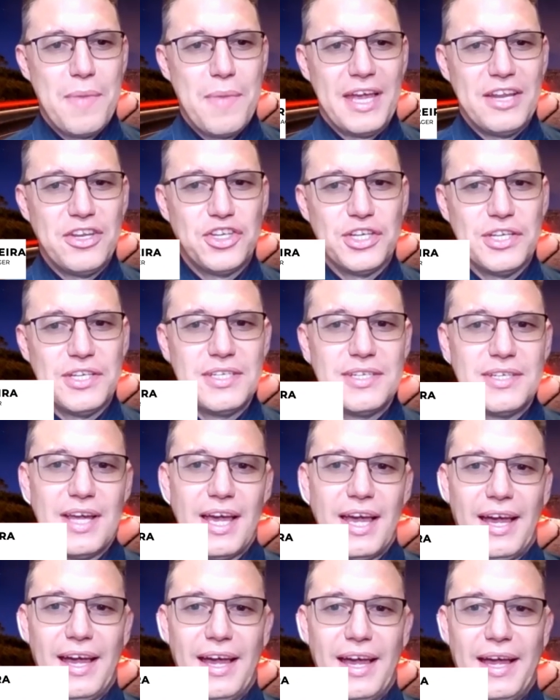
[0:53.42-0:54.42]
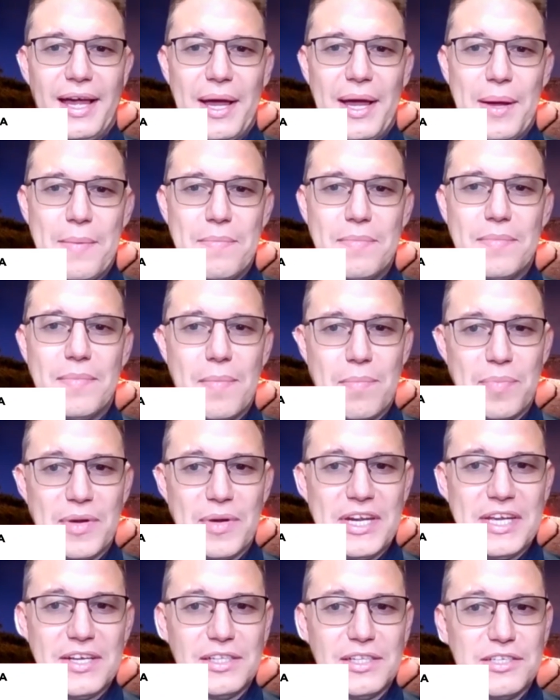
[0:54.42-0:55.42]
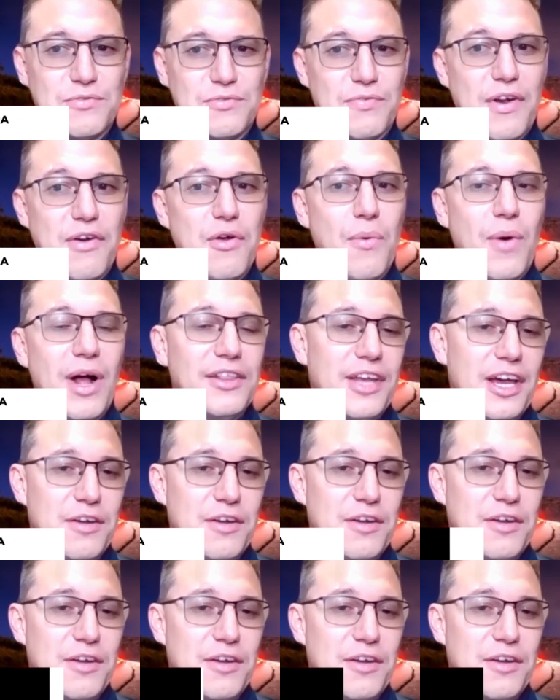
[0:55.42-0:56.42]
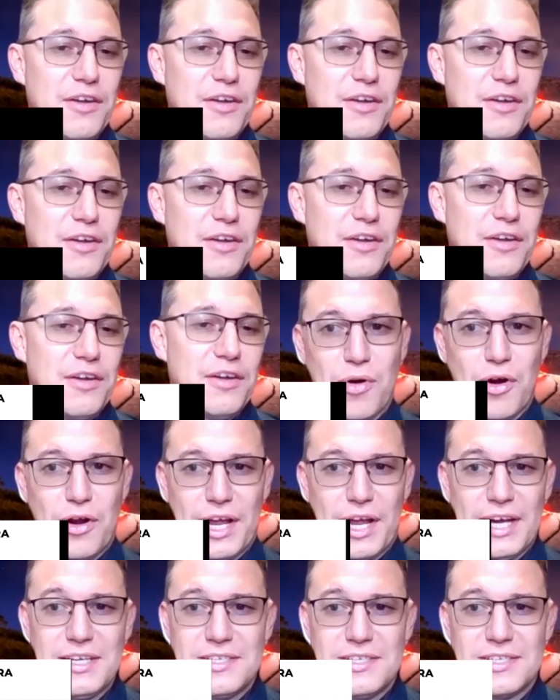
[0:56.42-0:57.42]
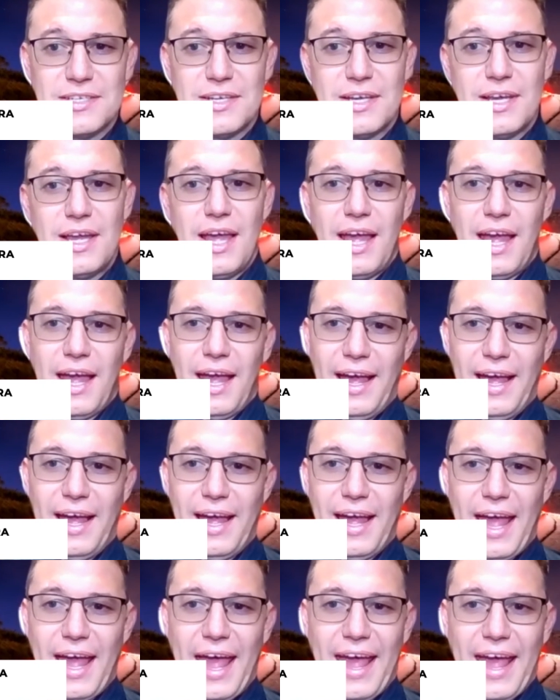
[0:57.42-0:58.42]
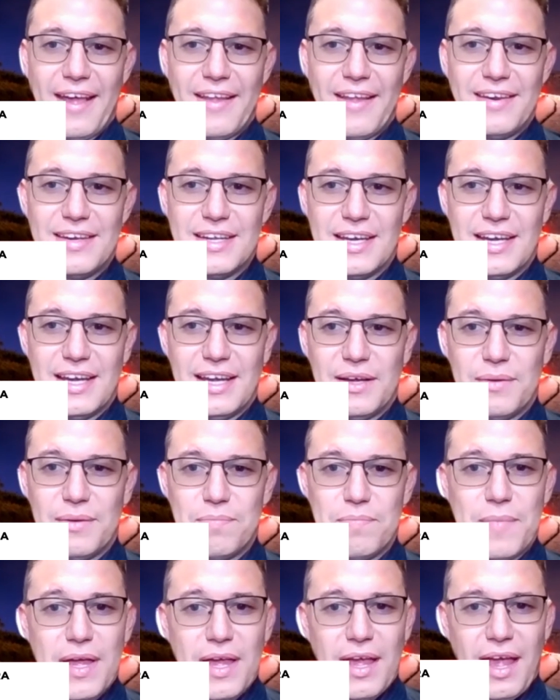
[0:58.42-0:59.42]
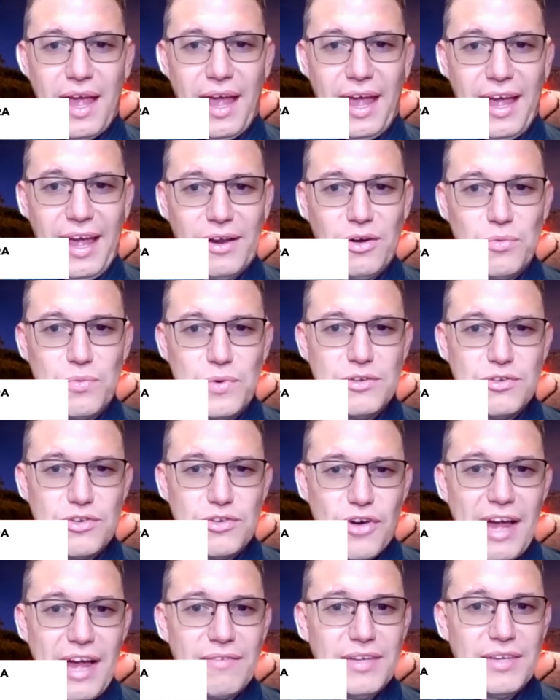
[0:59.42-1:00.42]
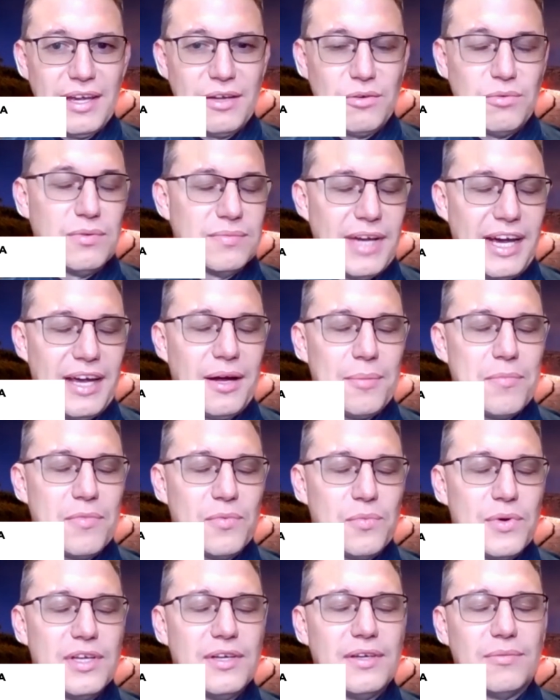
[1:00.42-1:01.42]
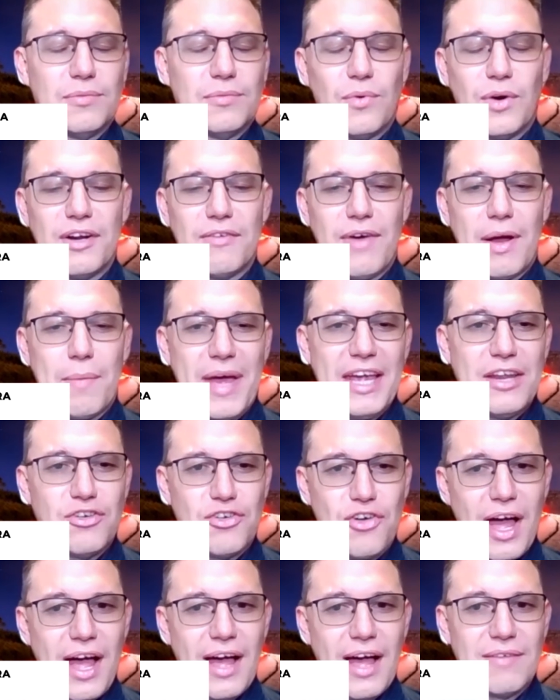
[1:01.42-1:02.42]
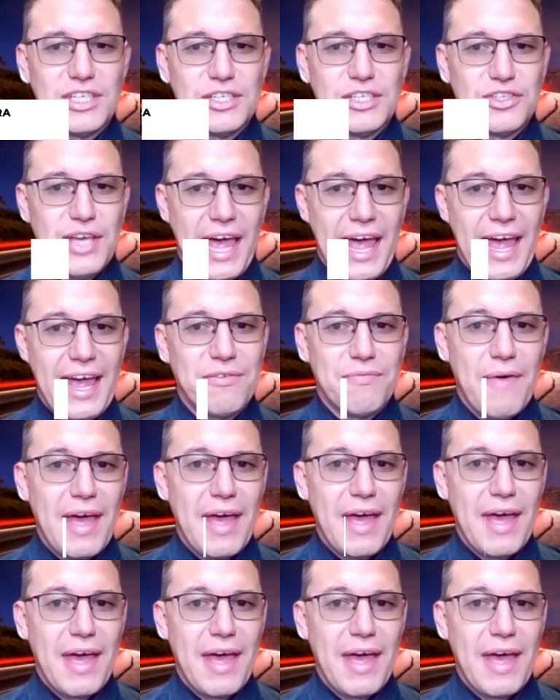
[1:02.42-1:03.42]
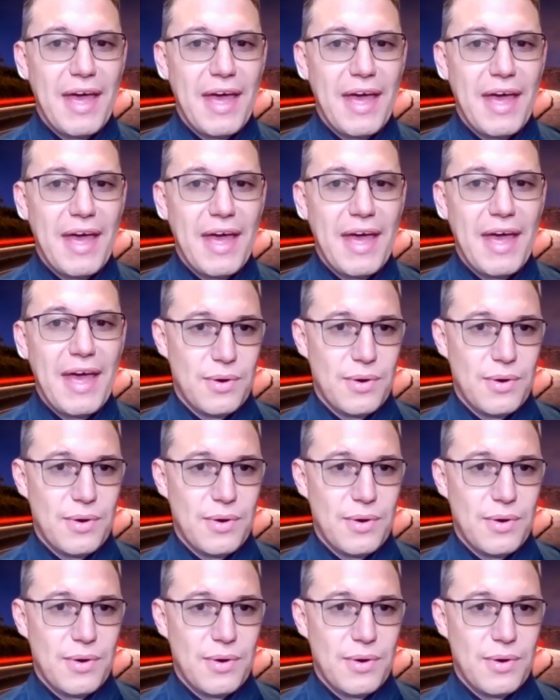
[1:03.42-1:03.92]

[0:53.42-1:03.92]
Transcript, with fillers: as you mentioned, um, Pinnacle is very well known for their consumer products, uh, and um, and we drive and um, we one of our main drives is to add value to